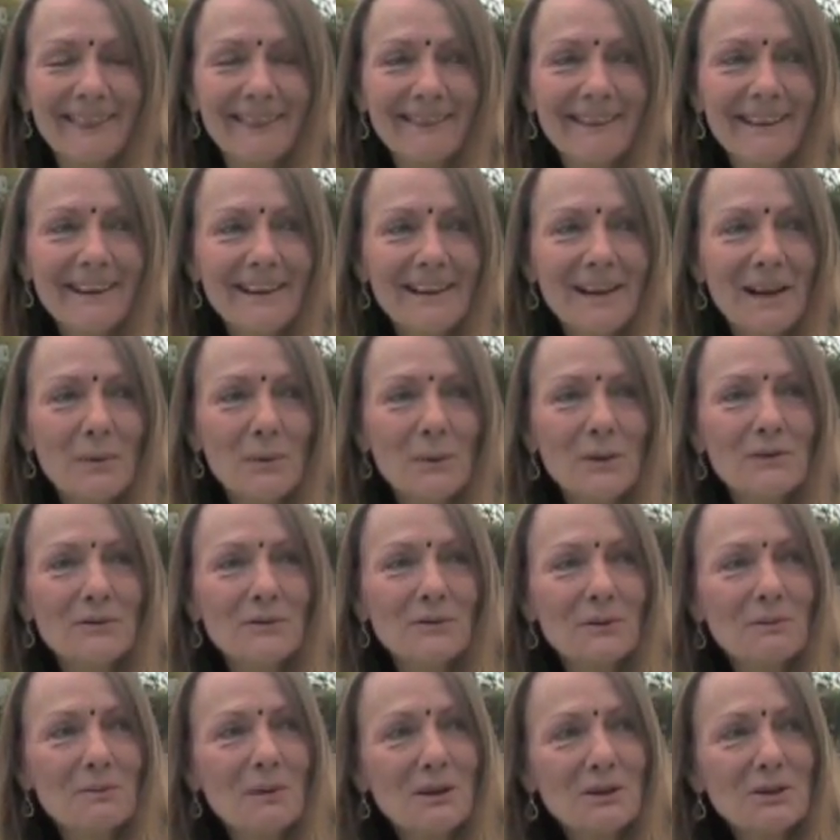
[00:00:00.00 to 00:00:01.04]
then I went
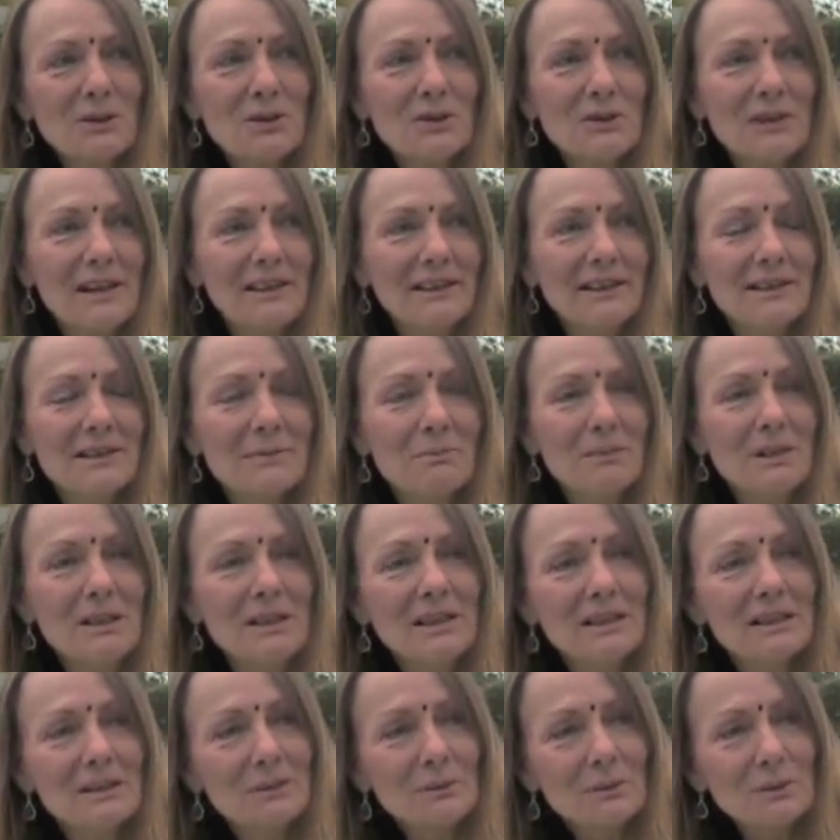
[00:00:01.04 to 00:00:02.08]
from understanding the
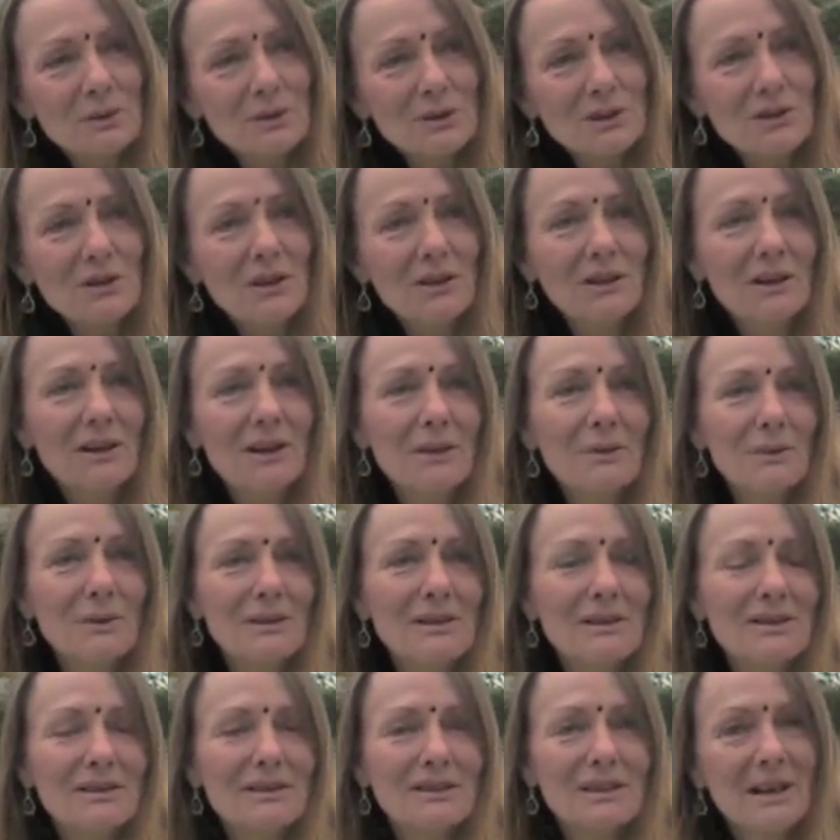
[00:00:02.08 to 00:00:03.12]
media was not
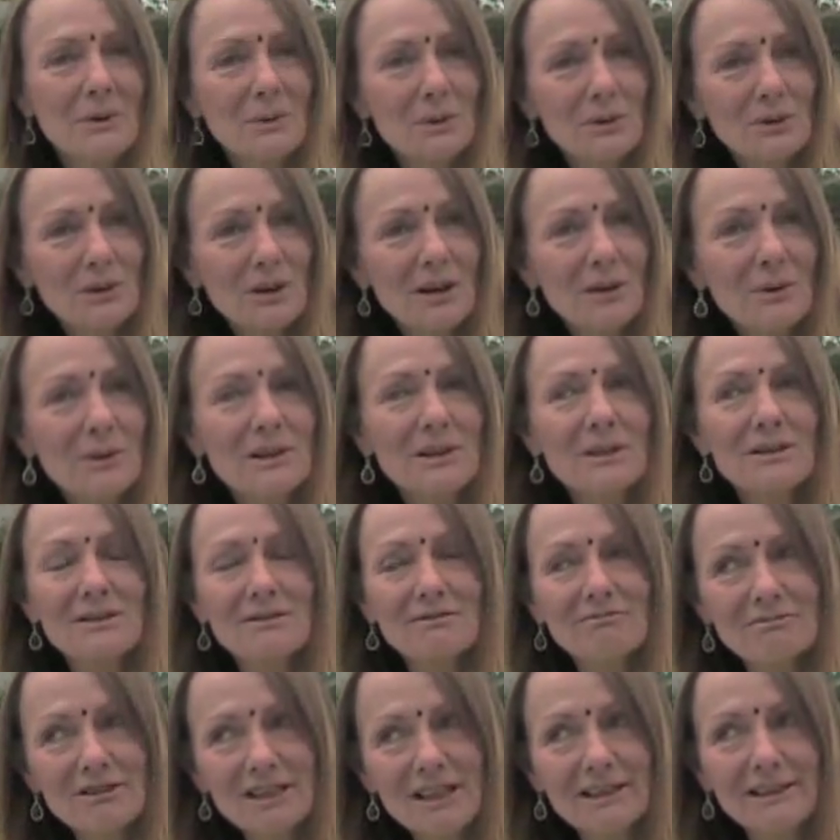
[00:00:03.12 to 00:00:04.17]
always, they were always
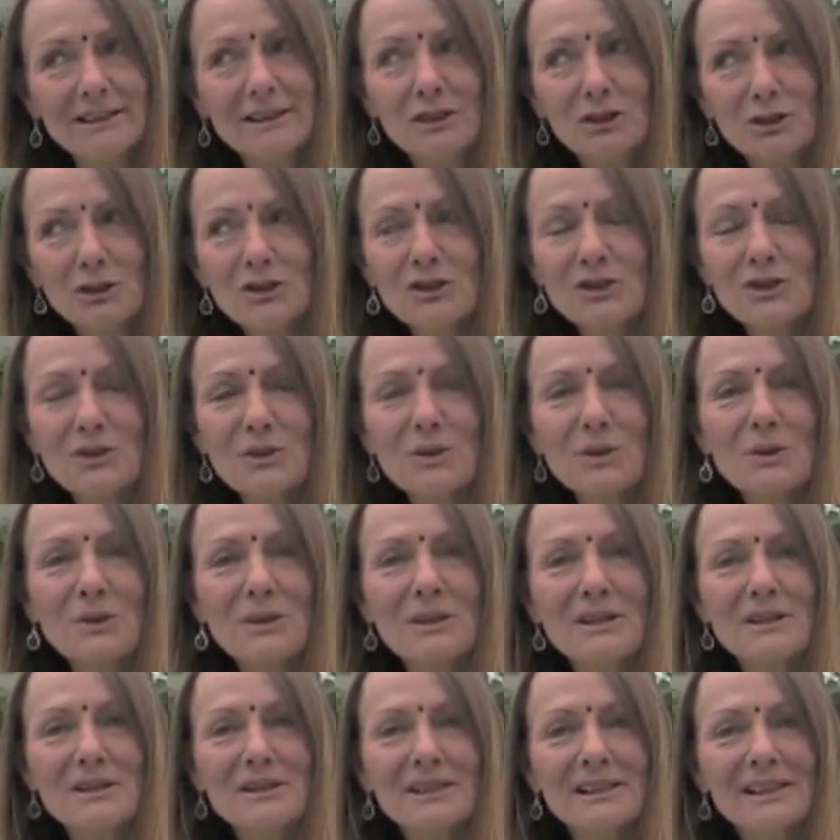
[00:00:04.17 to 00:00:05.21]
telling good
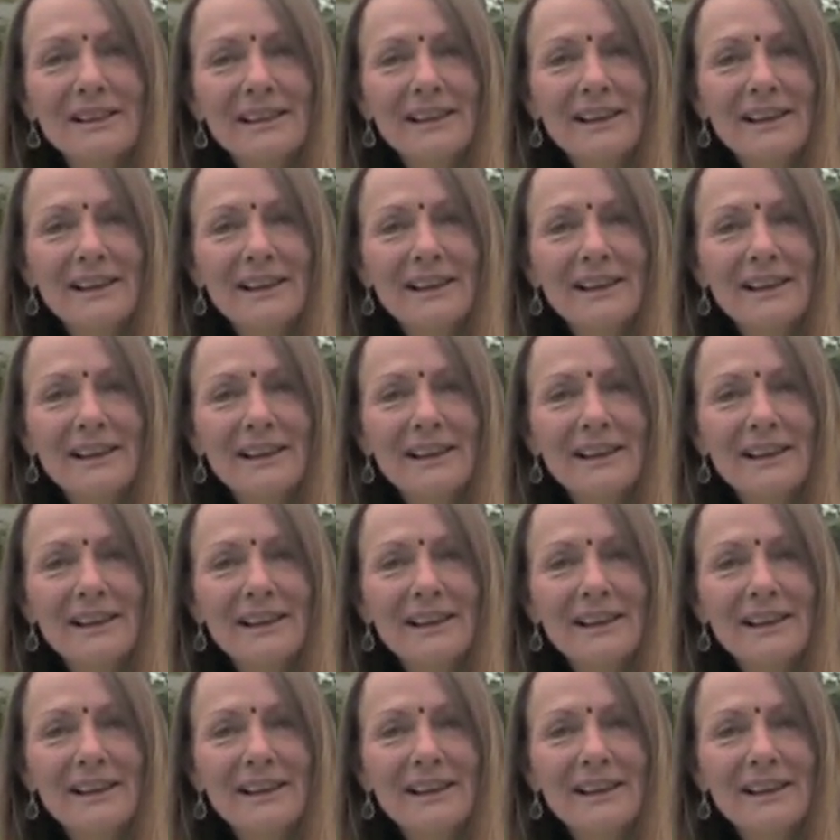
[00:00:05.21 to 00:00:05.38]
stories.